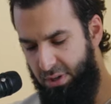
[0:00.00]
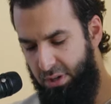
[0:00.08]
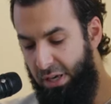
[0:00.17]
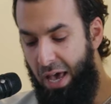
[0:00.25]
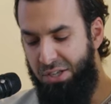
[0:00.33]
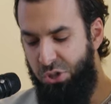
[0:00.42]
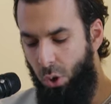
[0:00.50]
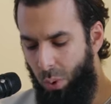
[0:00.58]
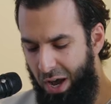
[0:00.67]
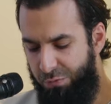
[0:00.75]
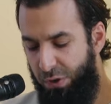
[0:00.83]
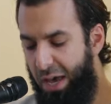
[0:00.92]
He has no
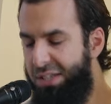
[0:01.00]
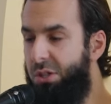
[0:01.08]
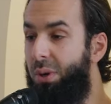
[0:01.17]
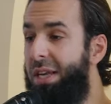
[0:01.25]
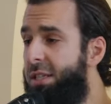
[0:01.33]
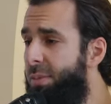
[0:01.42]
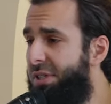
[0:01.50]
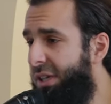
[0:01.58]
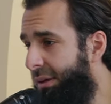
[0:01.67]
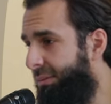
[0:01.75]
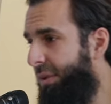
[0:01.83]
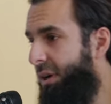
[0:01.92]
wife, he has no
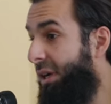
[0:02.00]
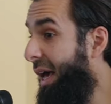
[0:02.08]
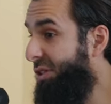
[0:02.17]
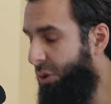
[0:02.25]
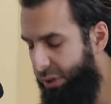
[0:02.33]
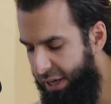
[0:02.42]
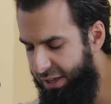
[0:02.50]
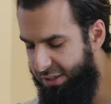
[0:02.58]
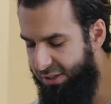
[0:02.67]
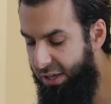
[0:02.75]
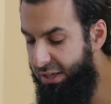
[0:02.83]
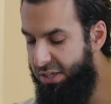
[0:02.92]
intimacy, he has no
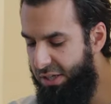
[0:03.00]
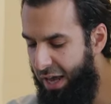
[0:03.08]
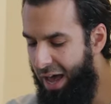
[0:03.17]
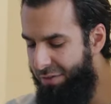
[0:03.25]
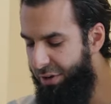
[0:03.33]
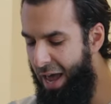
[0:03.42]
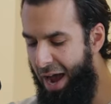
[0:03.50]
kids, he doesn't have an